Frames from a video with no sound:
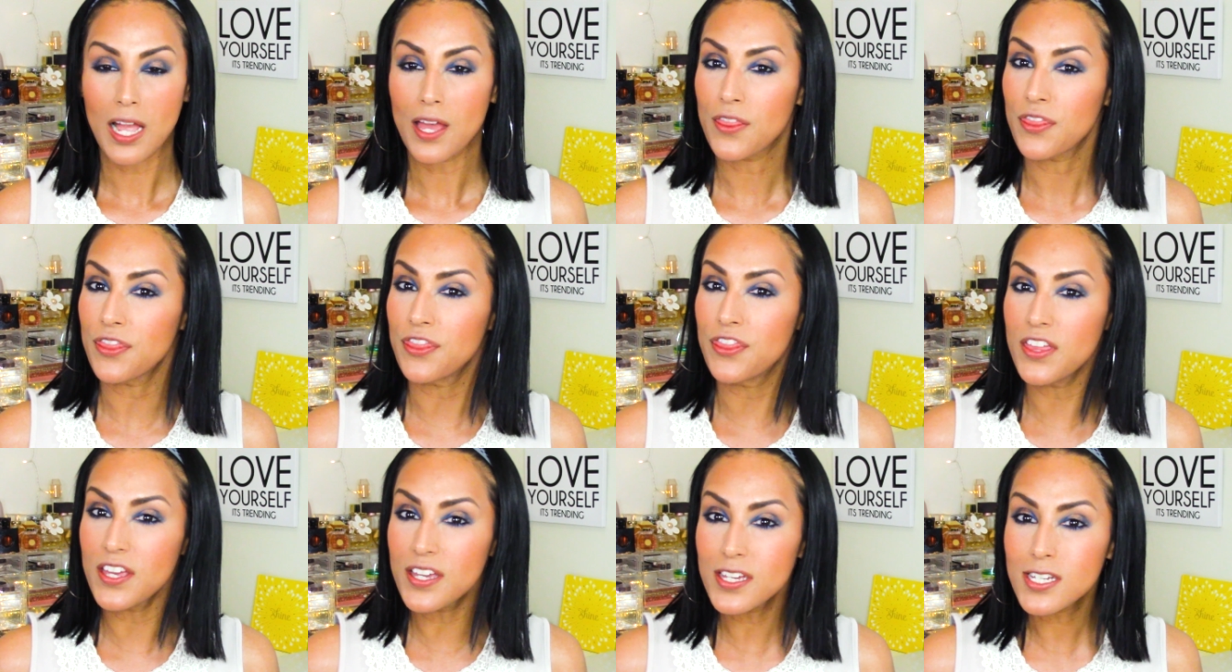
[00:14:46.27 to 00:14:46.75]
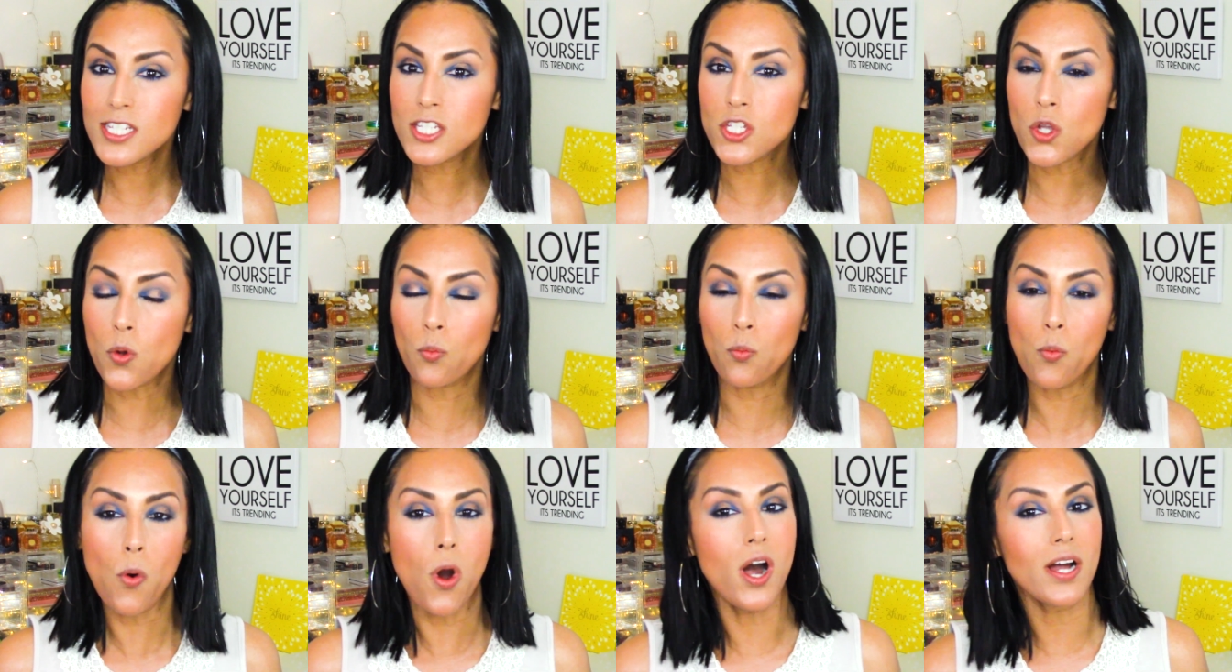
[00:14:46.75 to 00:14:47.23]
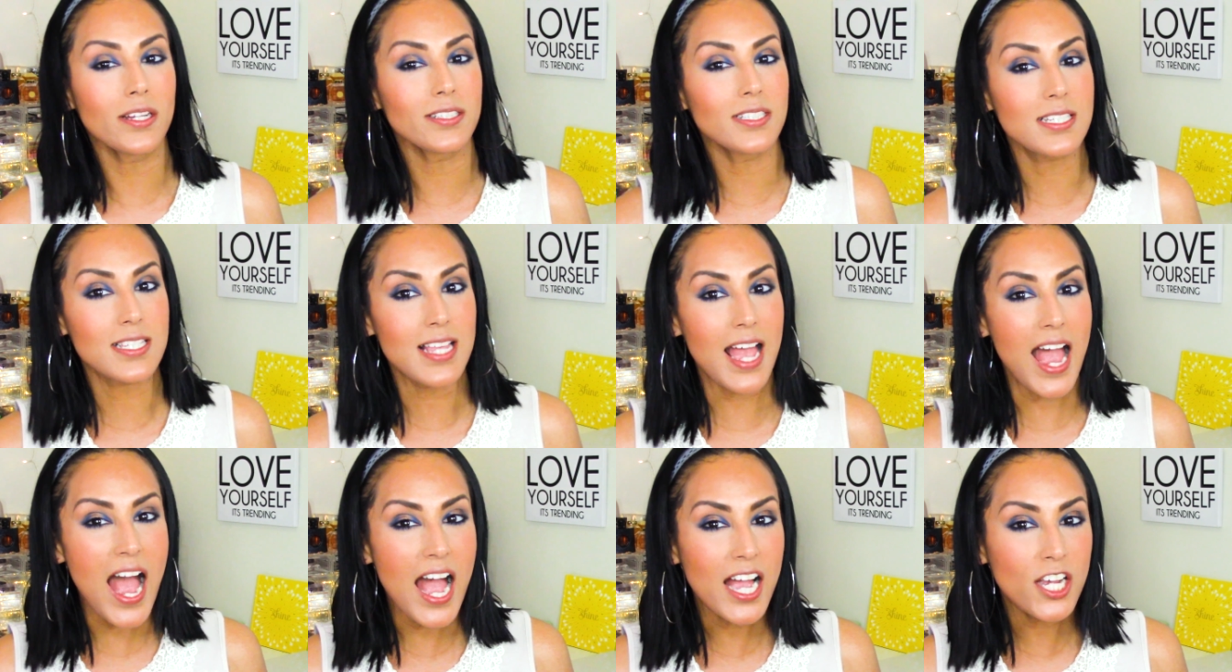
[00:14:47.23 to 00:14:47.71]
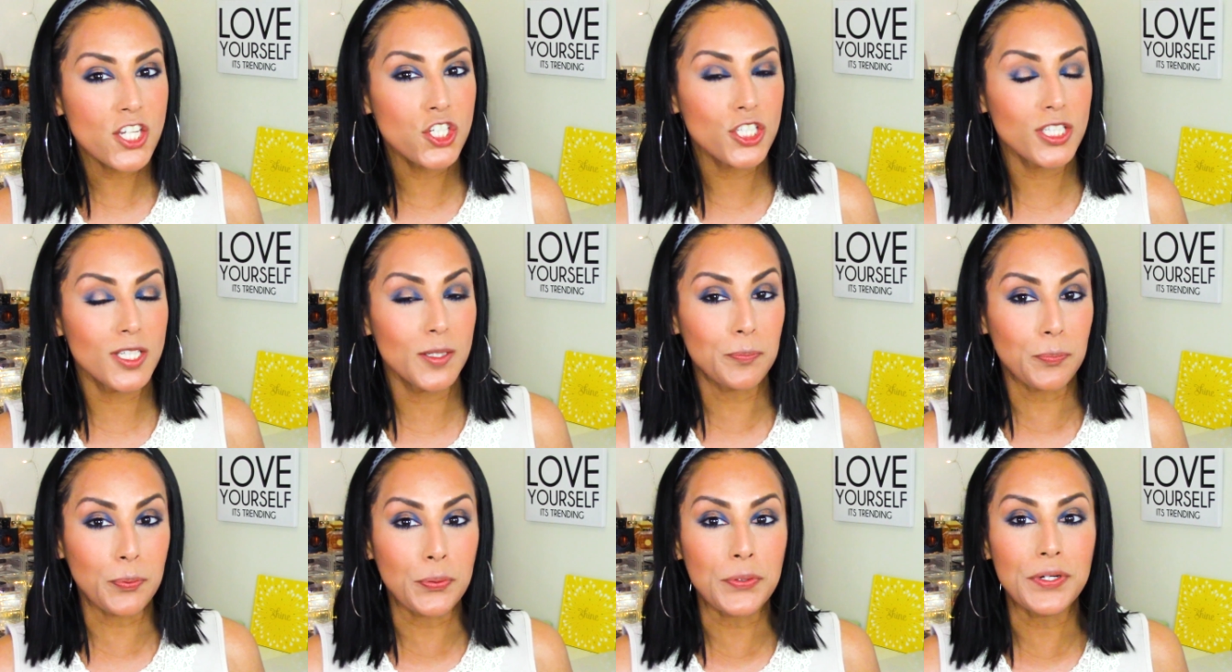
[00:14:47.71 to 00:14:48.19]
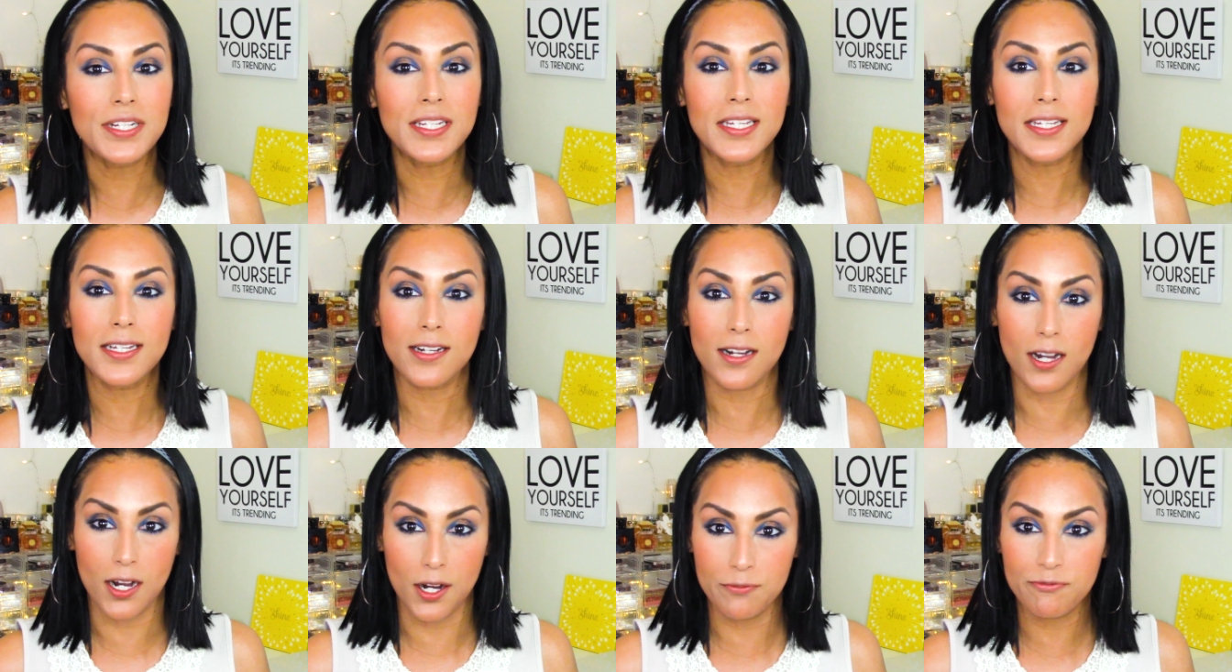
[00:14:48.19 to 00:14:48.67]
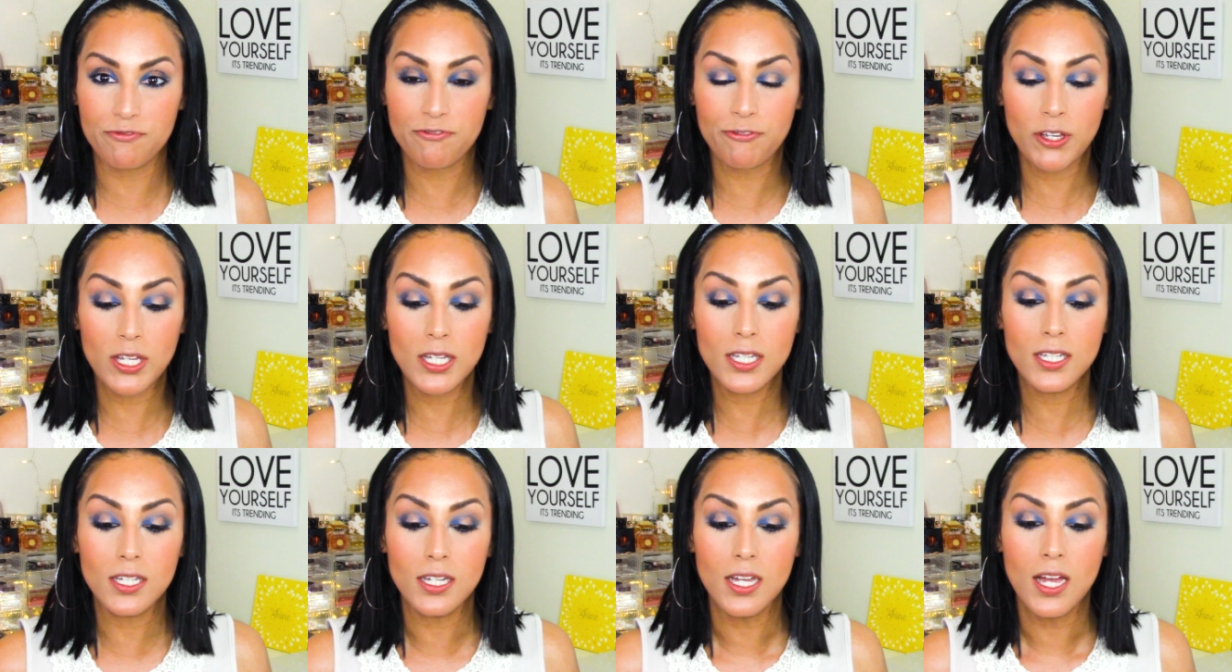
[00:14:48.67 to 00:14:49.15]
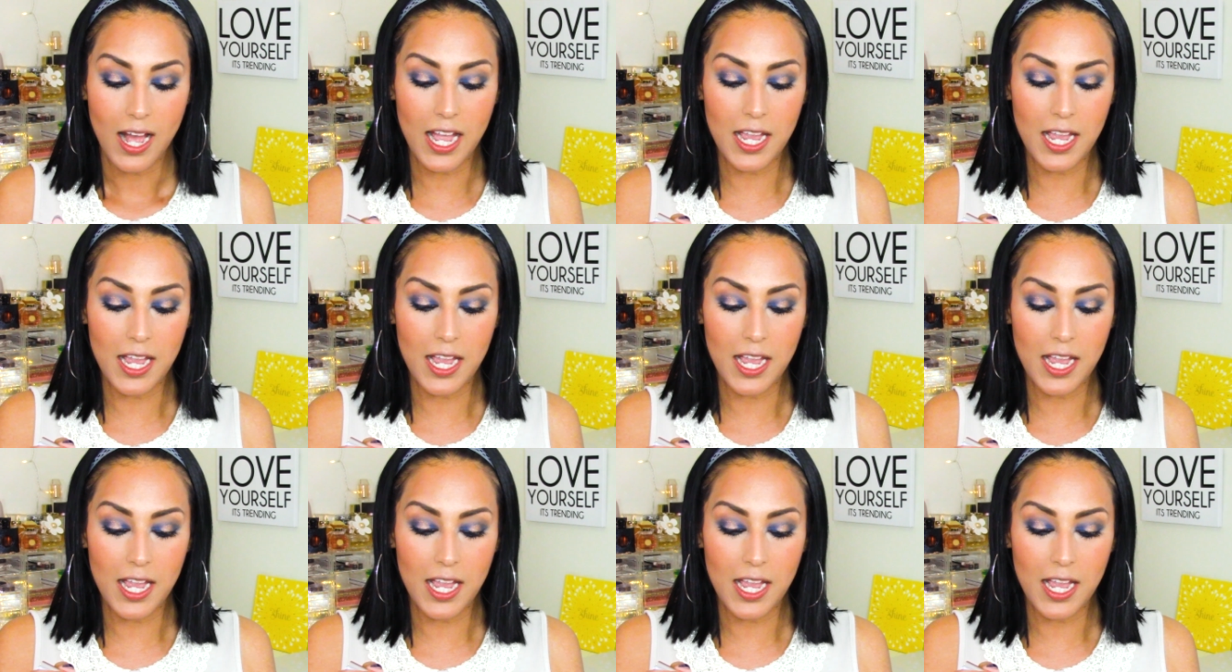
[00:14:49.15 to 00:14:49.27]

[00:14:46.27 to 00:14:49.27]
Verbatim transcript: this wand is actually pretty comfy.